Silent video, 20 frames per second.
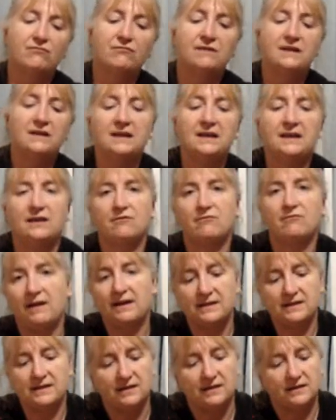really a
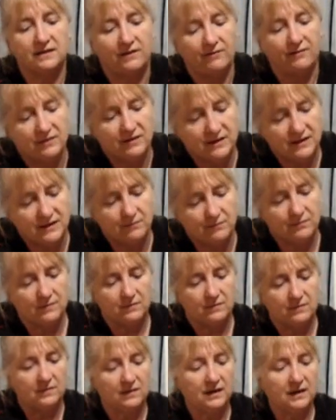great deal of difference in,
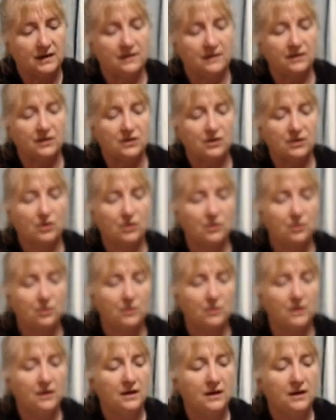in the two.